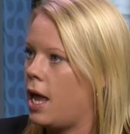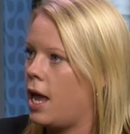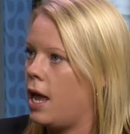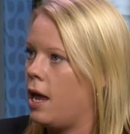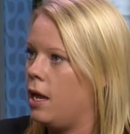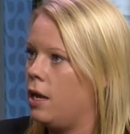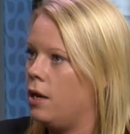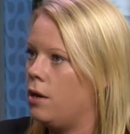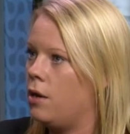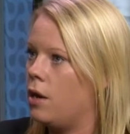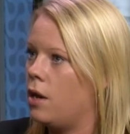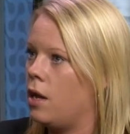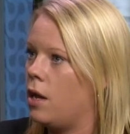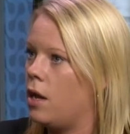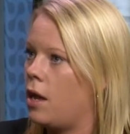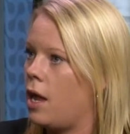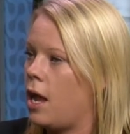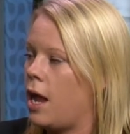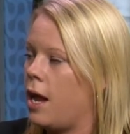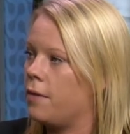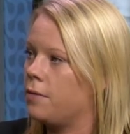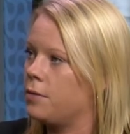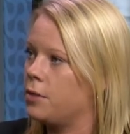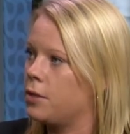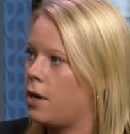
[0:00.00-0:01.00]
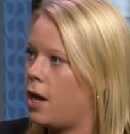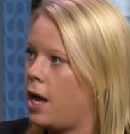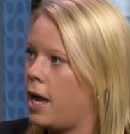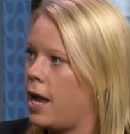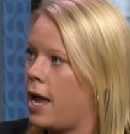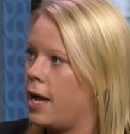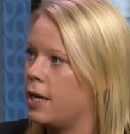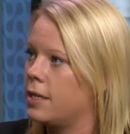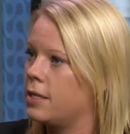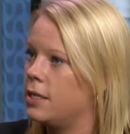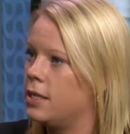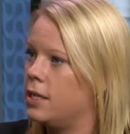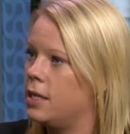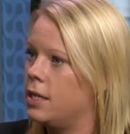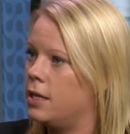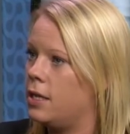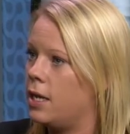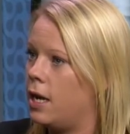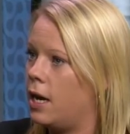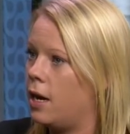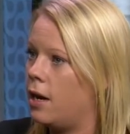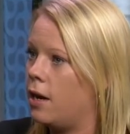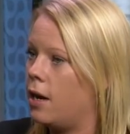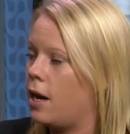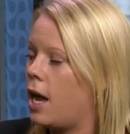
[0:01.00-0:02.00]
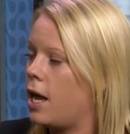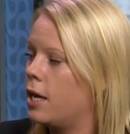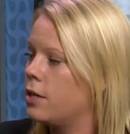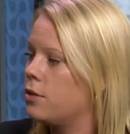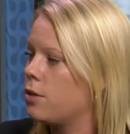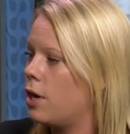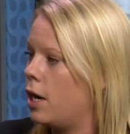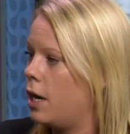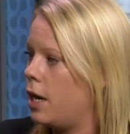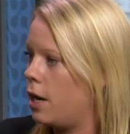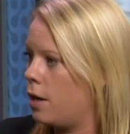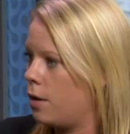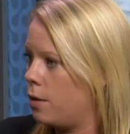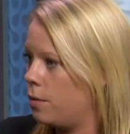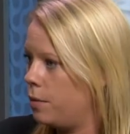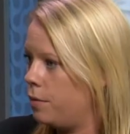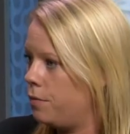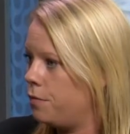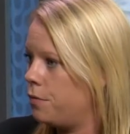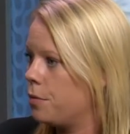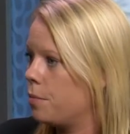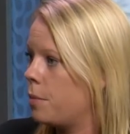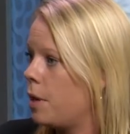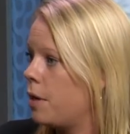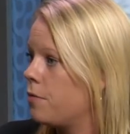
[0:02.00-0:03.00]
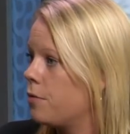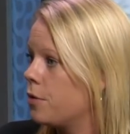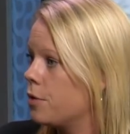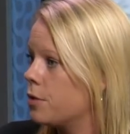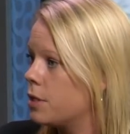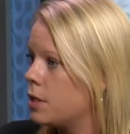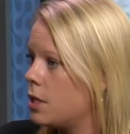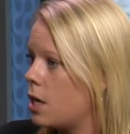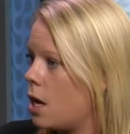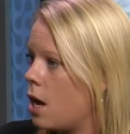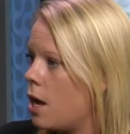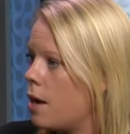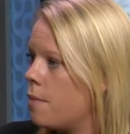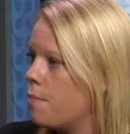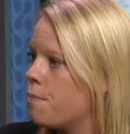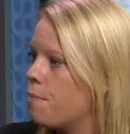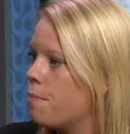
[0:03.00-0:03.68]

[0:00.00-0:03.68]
And after I exited there, I tried heroin for my first time.